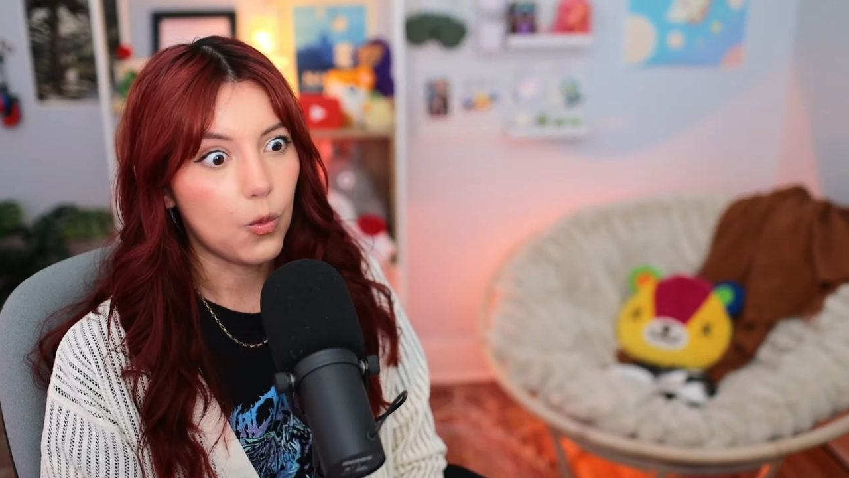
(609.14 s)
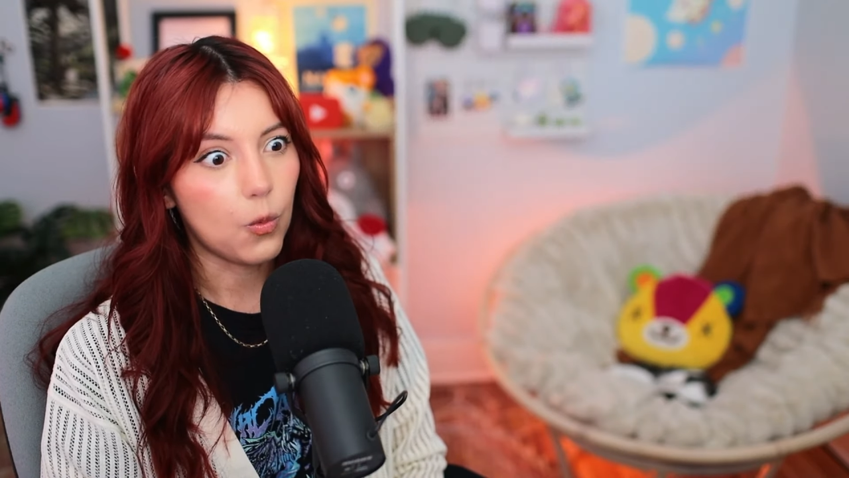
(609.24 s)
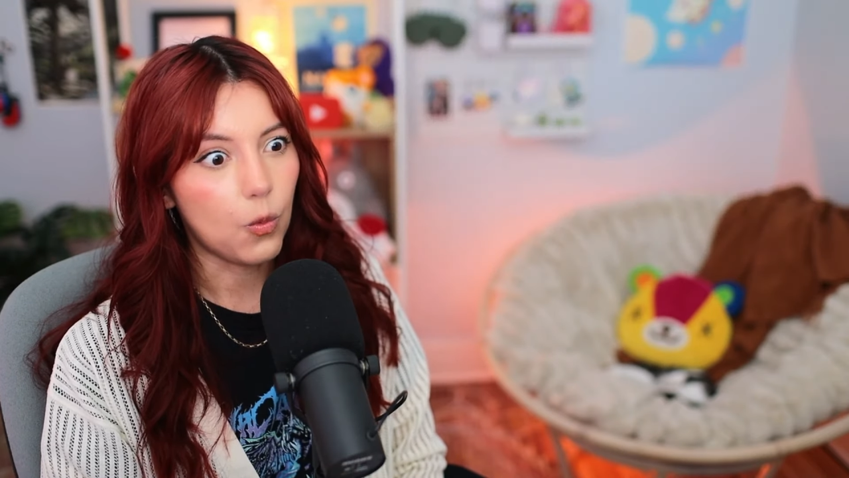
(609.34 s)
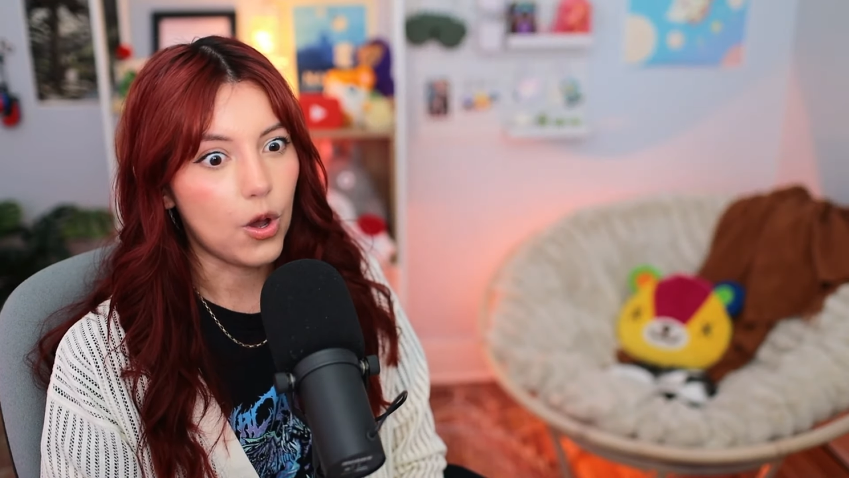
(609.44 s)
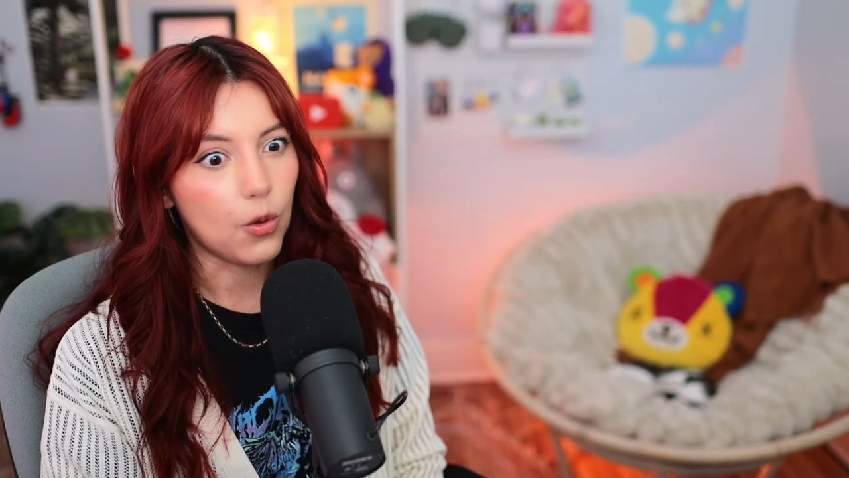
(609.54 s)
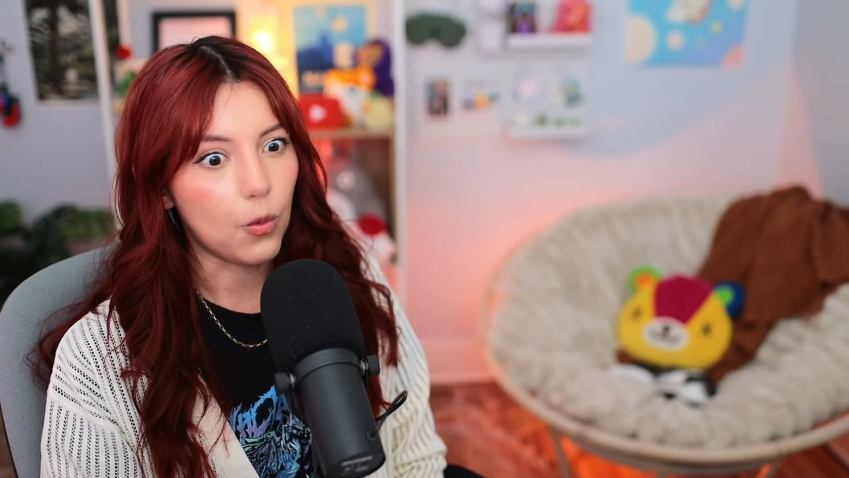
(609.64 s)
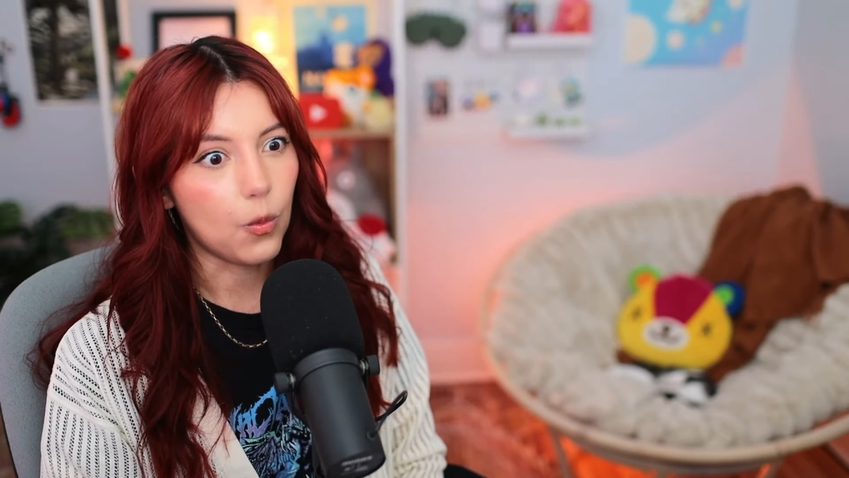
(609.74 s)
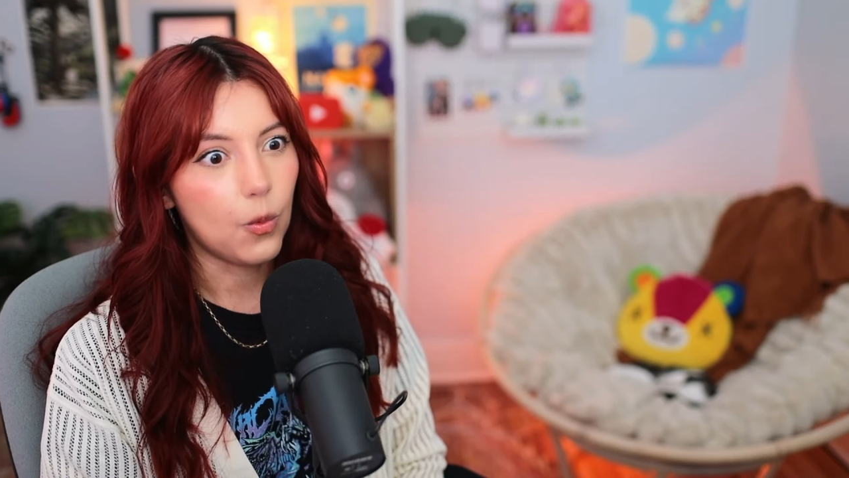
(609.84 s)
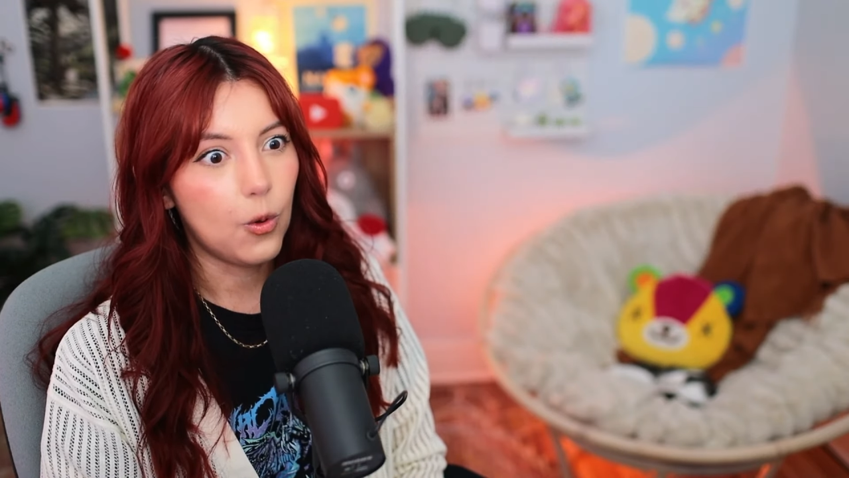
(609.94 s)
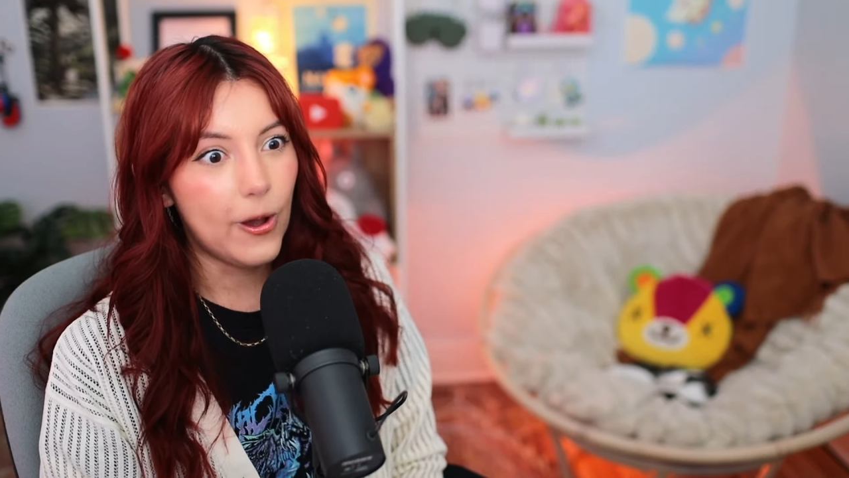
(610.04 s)
Whoa.
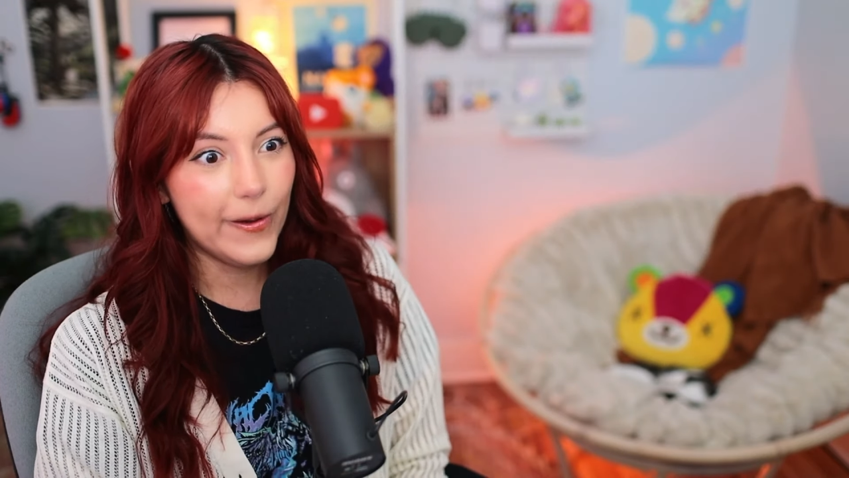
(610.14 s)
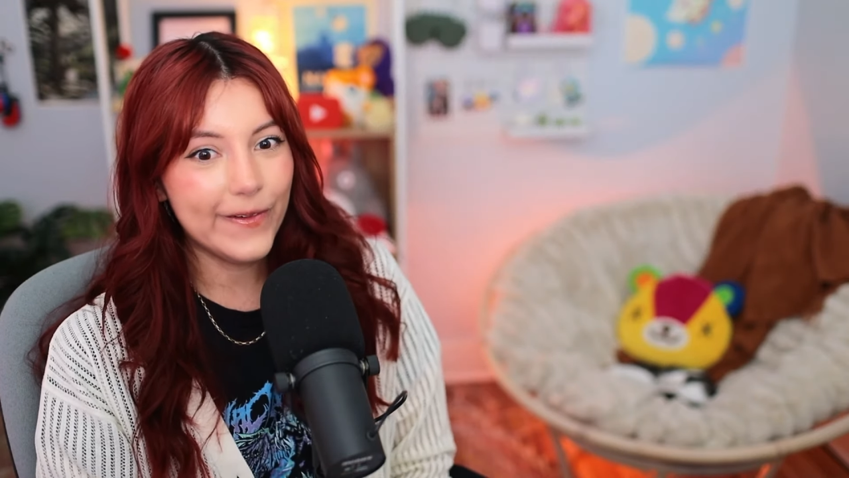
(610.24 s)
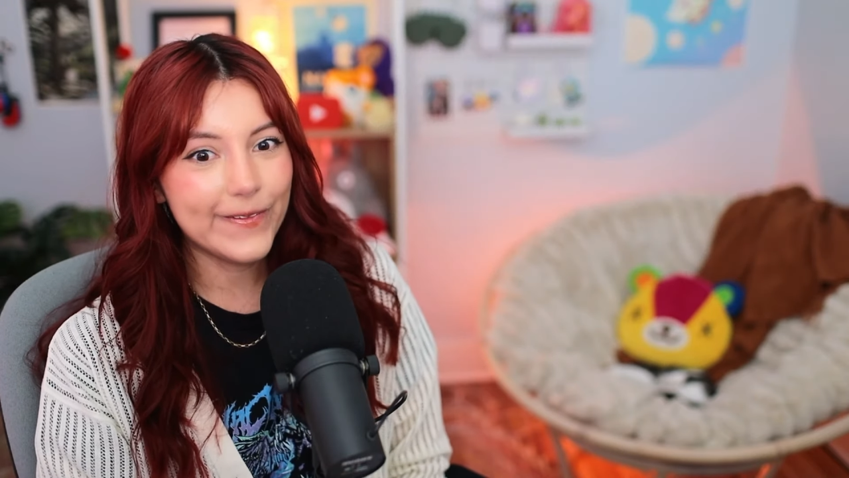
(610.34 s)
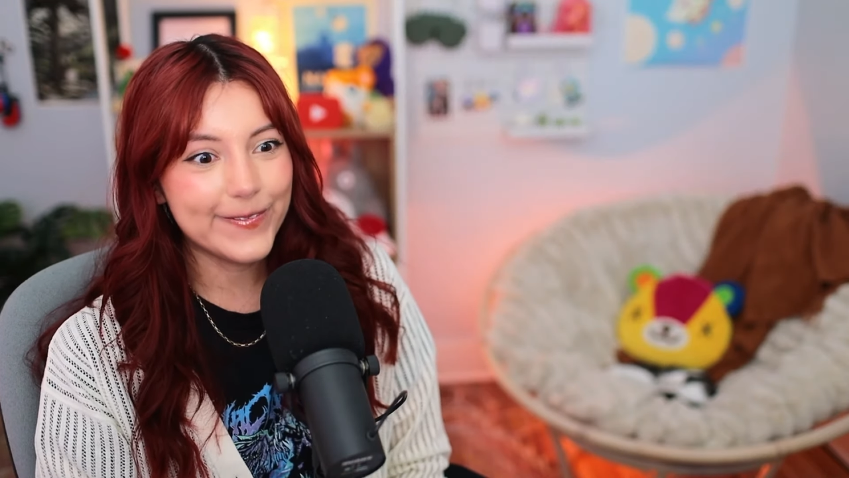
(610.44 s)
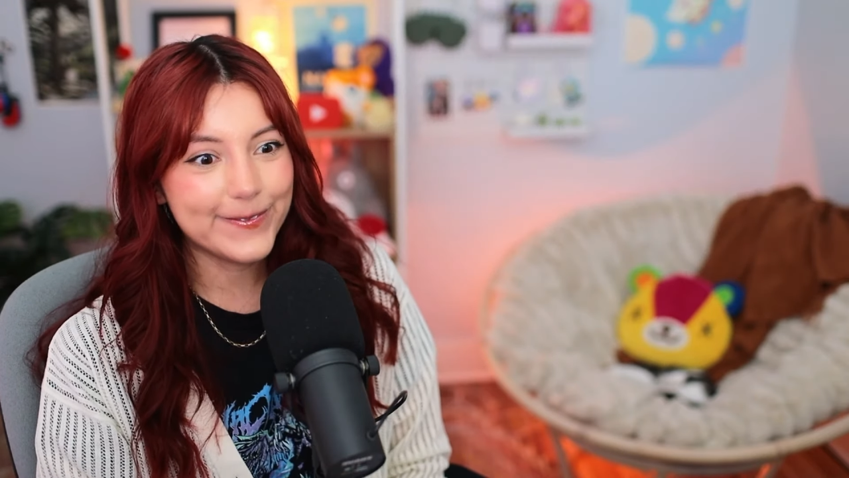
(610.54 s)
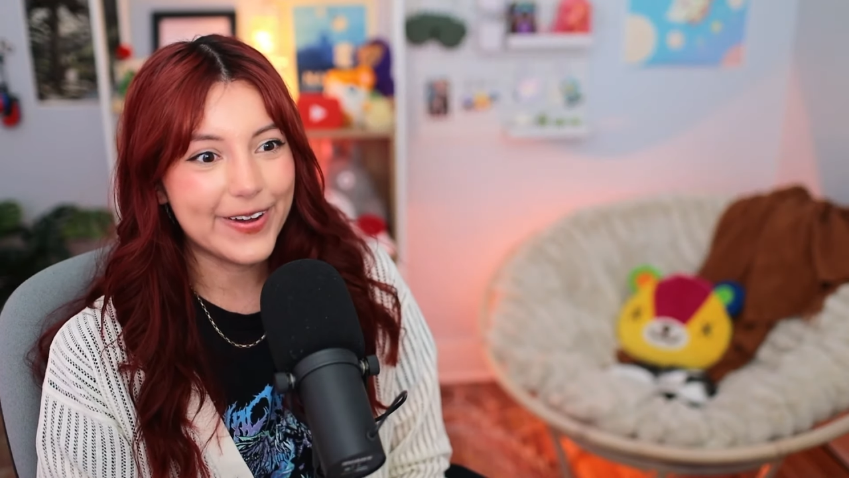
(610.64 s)
Oh